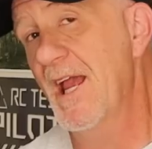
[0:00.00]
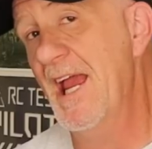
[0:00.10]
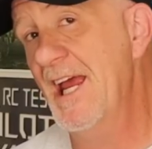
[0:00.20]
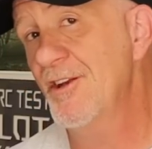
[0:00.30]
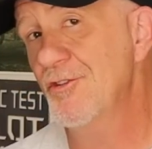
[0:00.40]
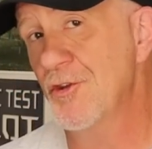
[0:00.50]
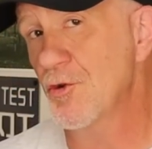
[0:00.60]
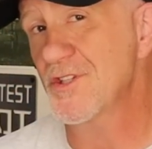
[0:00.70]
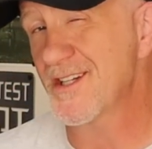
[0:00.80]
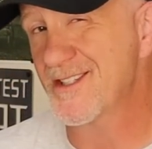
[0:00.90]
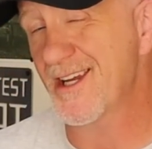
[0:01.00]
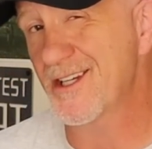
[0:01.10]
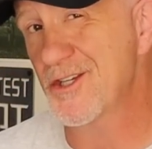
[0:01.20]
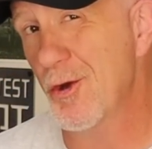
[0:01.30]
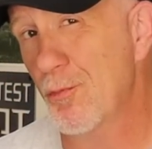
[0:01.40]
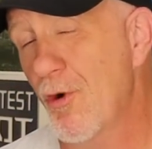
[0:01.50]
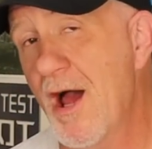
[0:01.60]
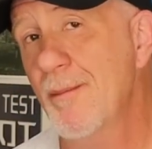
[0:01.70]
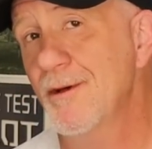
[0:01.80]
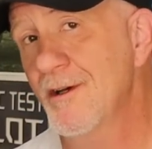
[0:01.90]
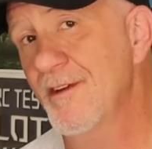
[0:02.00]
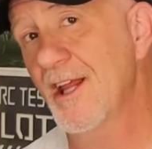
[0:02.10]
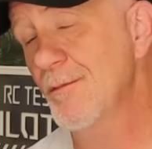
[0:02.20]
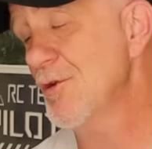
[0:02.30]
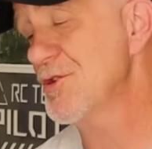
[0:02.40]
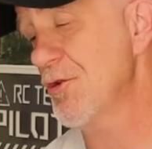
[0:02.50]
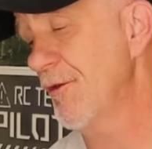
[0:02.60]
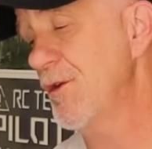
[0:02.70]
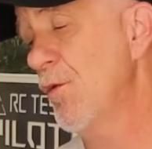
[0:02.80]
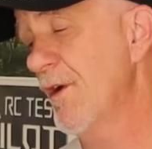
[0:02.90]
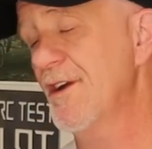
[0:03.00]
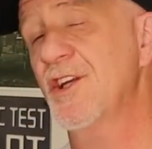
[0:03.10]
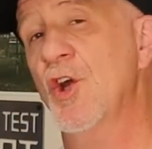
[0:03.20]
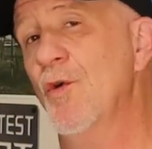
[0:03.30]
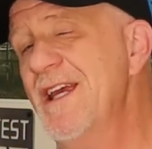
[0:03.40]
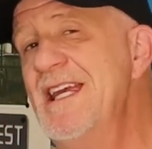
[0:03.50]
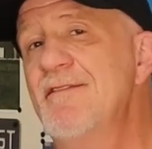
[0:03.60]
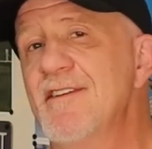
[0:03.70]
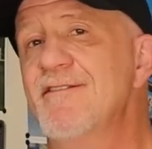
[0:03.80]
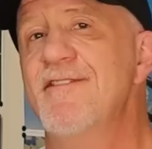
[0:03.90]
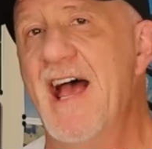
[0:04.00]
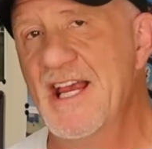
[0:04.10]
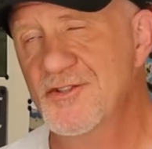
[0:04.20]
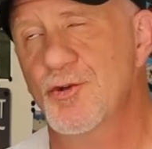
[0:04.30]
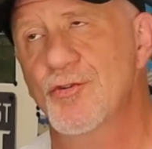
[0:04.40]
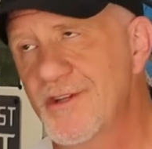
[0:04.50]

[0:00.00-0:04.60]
and there's a 6L prop available, so if you want it to go even faster